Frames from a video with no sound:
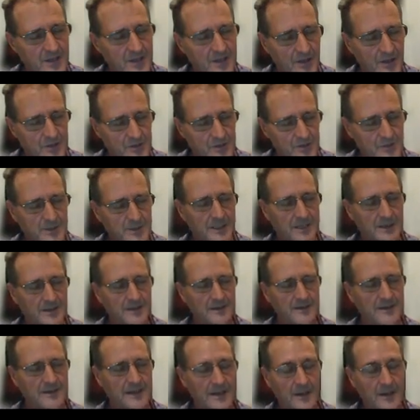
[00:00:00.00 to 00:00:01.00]
you know,
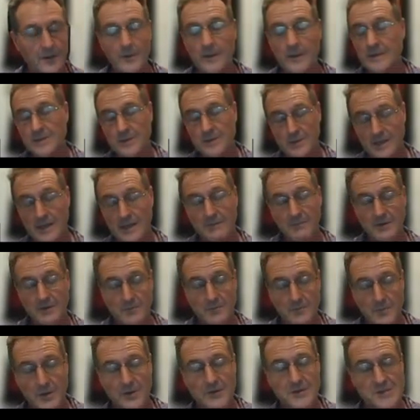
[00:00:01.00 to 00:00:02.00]
doing. And I went to a
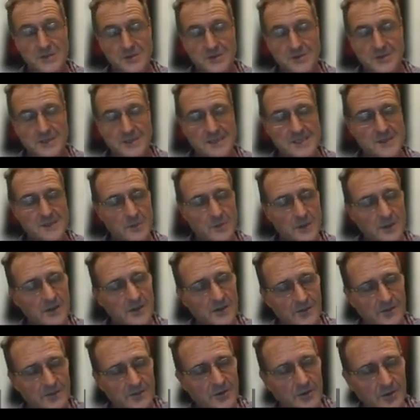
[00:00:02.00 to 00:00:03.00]
couple of monasteries as
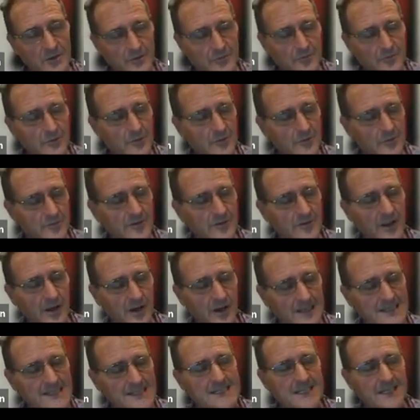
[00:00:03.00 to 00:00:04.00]
well on route, very
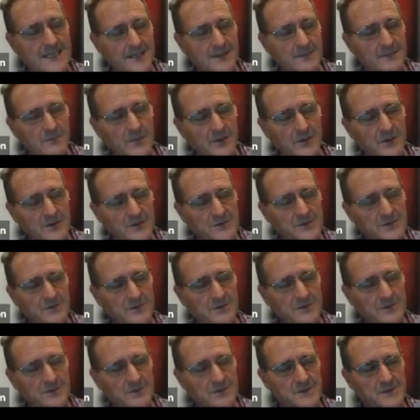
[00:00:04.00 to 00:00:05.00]
isolated
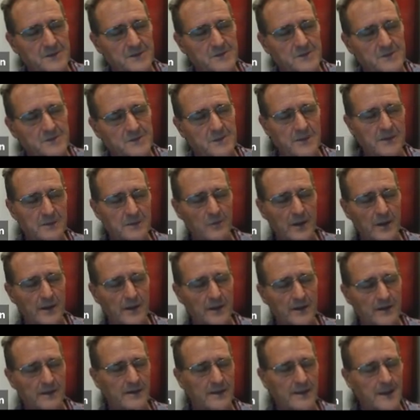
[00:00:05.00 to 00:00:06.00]
monasteries, because there'd
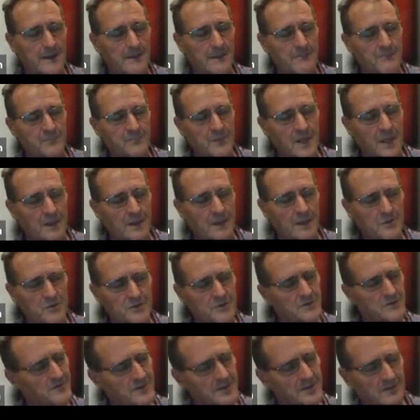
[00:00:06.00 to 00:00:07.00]
only be one.
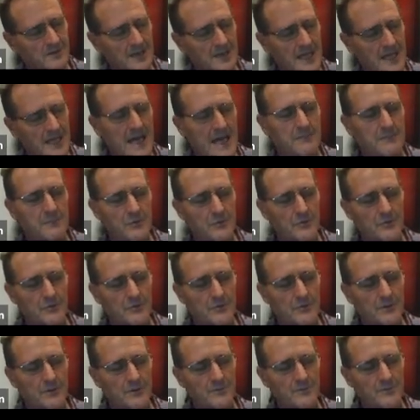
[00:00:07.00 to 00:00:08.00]
I'm not sure if they're a lama
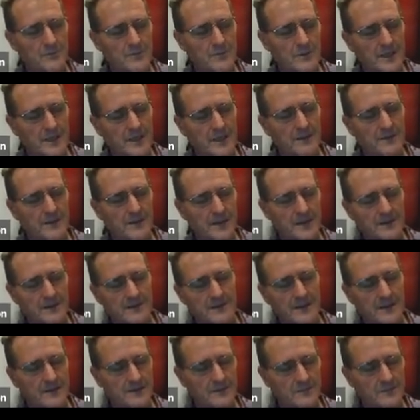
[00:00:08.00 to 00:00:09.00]
or
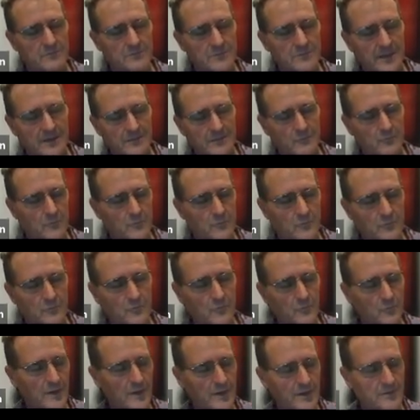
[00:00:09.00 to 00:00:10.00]
one
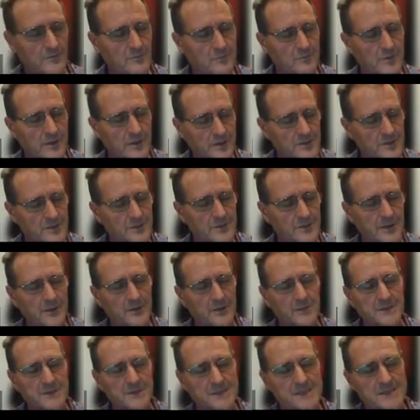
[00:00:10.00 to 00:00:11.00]
or two
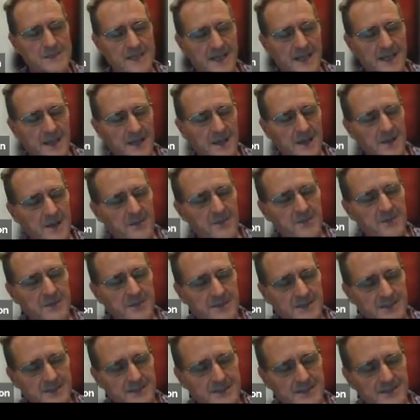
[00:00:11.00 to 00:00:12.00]
helpers.
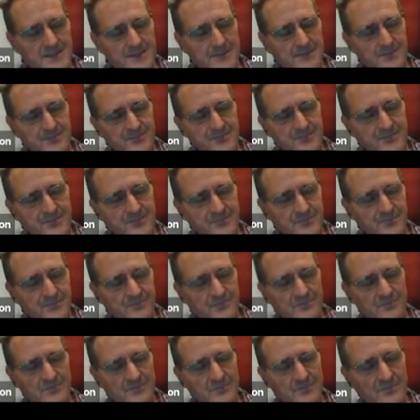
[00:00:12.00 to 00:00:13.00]
But
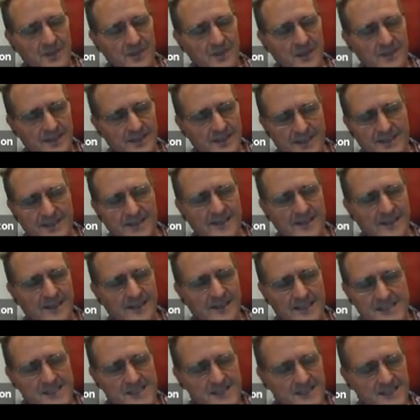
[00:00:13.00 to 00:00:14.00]
you
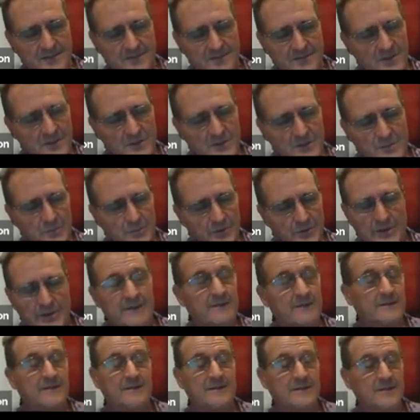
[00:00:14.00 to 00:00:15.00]

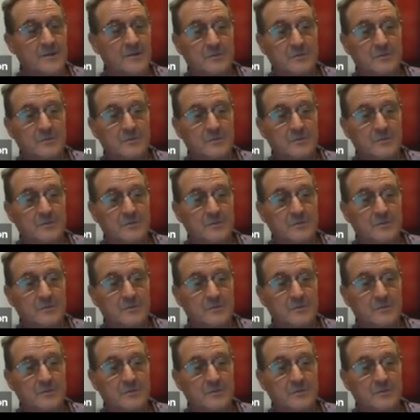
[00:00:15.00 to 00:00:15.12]
breathe